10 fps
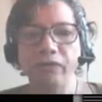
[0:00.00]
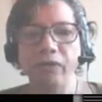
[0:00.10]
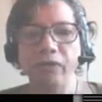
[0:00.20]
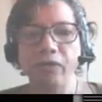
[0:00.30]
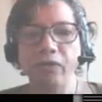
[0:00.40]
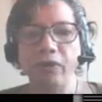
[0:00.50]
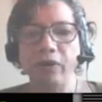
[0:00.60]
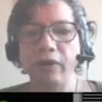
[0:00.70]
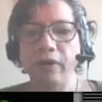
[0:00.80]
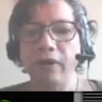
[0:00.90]

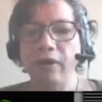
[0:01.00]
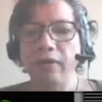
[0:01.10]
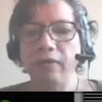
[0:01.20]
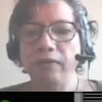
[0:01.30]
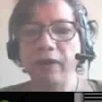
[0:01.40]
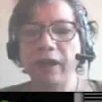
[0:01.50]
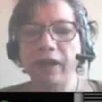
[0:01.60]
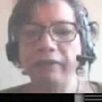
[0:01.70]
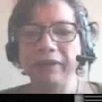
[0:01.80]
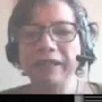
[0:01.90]
4,
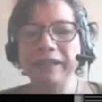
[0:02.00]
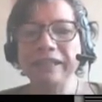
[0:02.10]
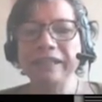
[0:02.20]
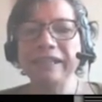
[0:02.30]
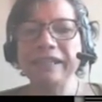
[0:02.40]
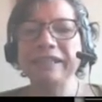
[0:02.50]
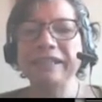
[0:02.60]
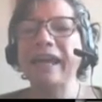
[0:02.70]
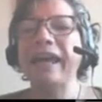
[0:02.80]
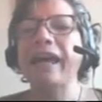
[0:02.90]
5, and 6
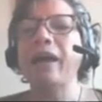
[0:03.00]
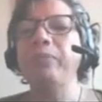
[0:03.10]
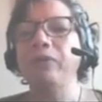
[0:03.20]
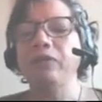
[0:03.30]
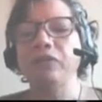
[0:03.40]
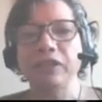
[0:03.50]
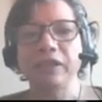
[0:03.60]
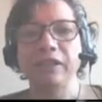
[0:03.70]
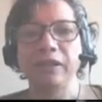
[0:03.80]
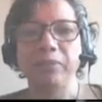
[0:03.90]
apples
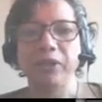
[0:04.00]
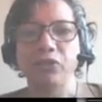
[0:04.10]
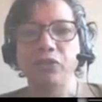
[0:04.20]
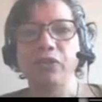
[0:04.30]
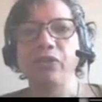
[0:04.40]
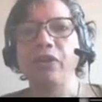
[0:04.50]
in the picture.